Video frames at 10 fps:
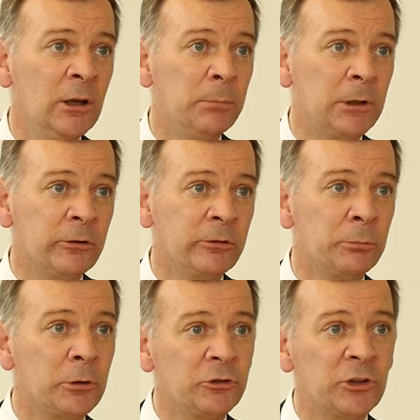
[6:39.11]
because the
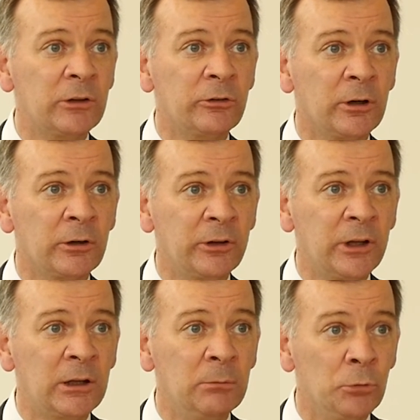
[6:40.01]
projects are
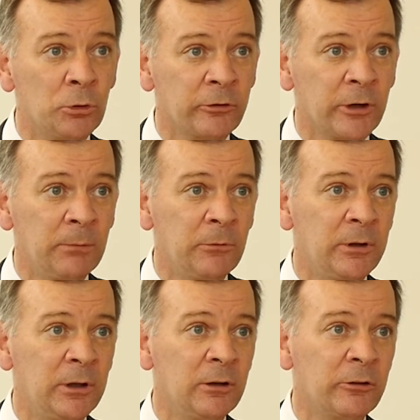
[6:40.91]
taking more time than
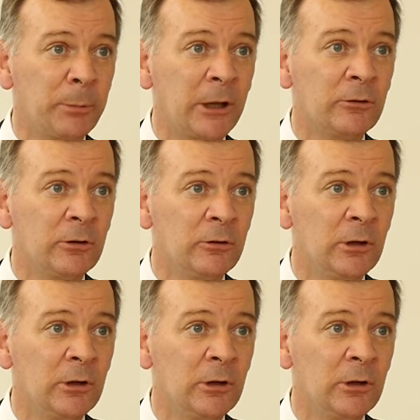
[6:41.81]
they'd expected.